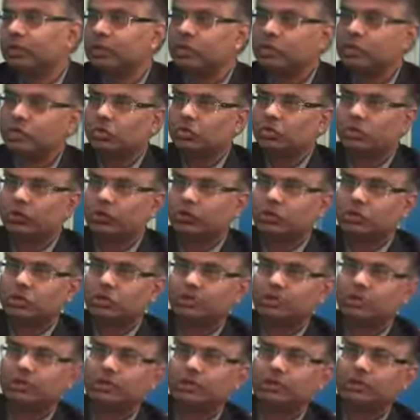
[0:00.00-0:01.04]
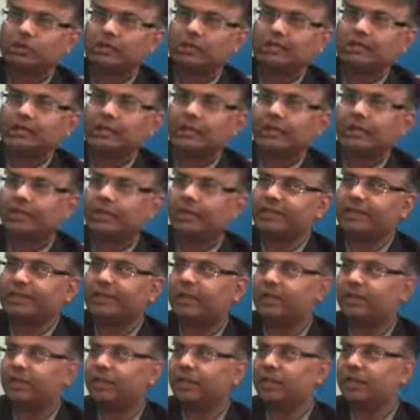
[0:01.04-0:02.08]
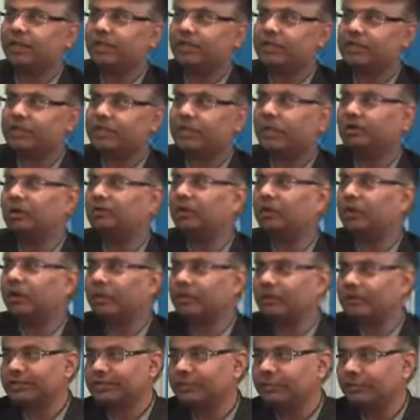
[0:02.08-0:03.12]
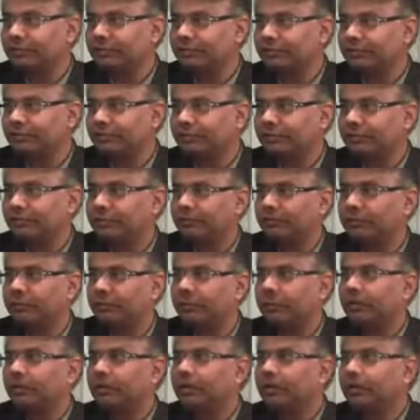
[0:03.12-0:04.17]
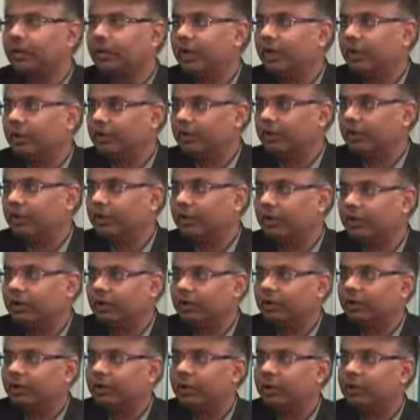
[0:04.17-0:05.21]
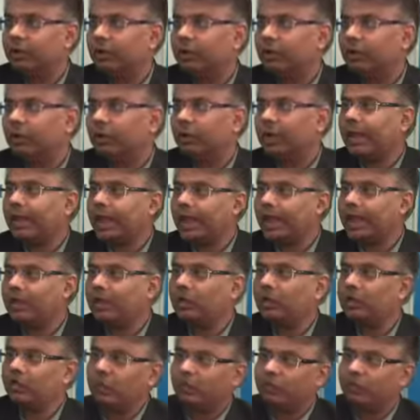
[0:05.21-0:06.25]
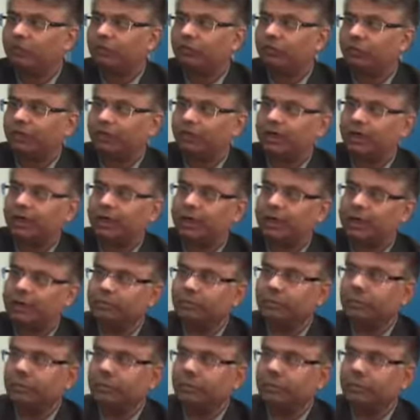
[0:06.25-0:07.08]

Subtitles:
So one should self-examine himself or herself regularly and look for any